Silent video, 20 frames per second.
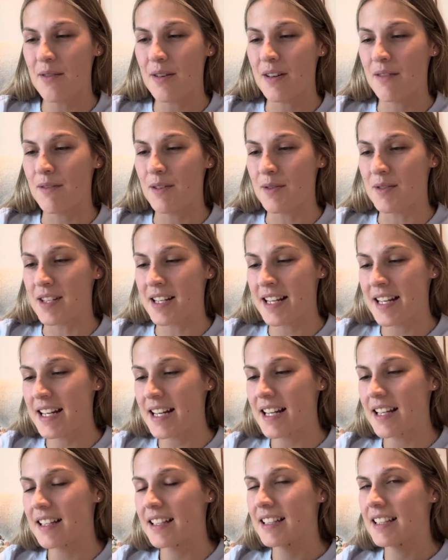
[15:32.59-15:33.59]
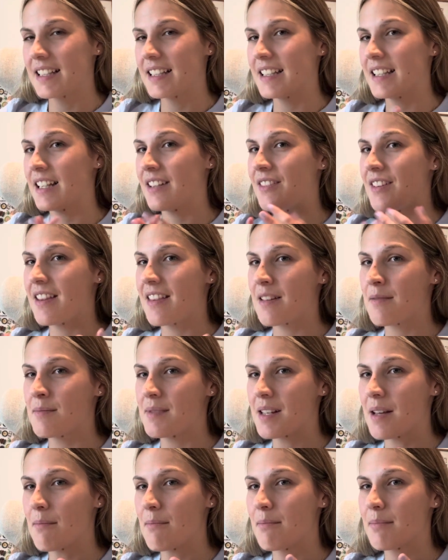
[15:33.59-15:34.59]
If you did, give it a thumbs
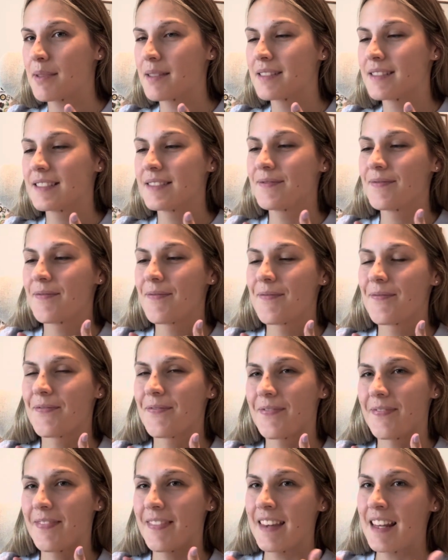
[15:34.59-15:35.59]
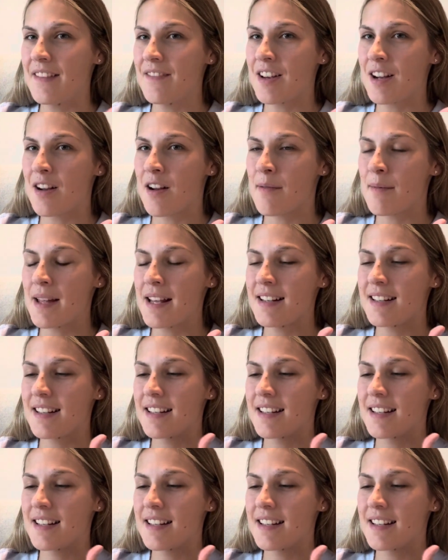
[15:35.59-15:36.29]
up, leave a comment.